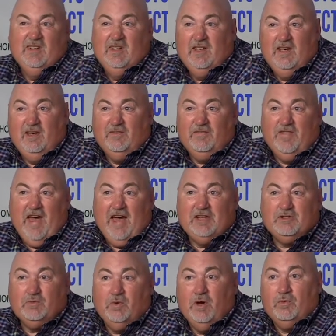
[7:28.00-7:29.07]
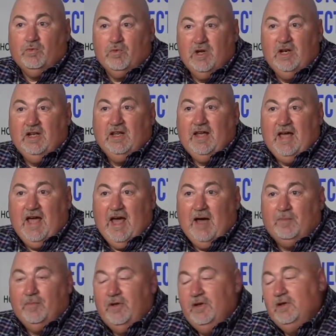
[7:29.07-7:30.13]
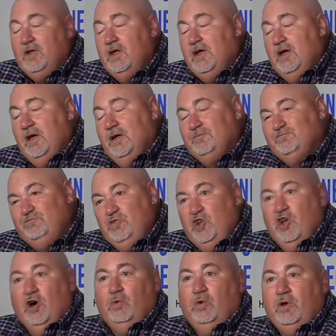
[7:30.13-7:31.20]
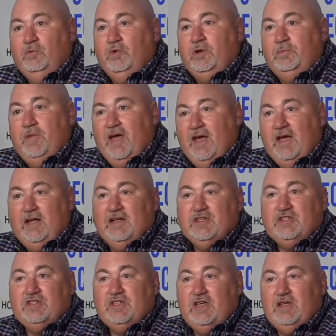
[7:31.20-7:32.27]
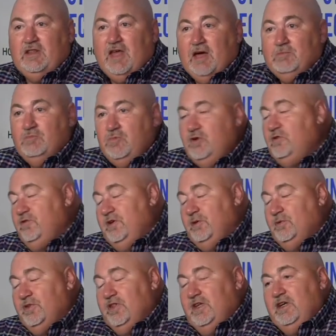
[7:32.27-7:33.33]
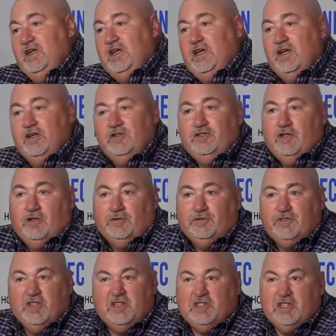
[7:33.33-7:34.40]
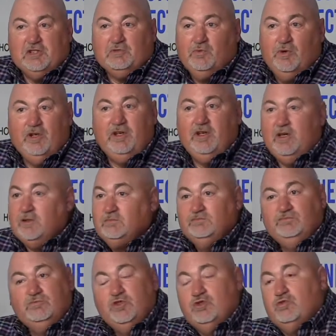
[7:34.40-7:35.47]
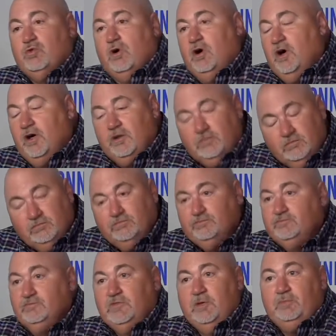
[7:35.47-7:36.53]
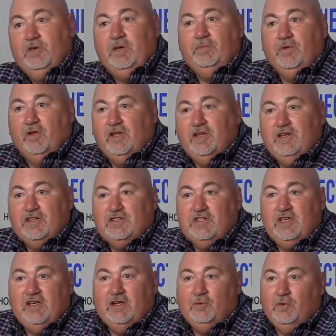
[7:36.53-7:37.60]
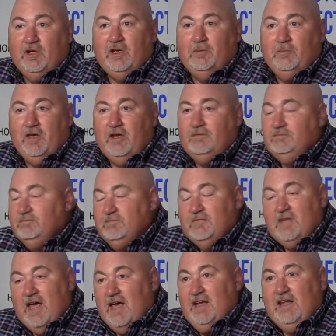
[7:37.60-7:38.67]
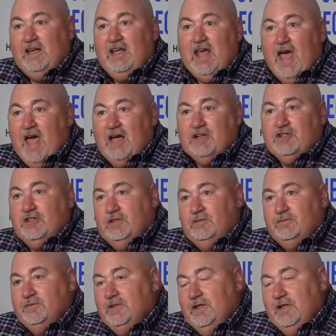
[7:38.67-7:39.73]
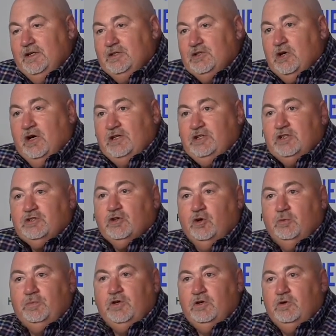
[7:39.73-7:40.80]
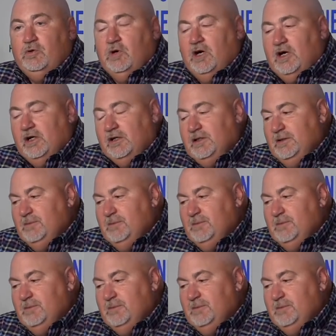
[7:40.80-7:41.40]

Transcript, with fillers: if that's what really happened, no one would pay to see that movie with Indiana Jones. It just wouldn't have drawn the people in to see it. It wouldn't have been had any action. So I just hope you uh,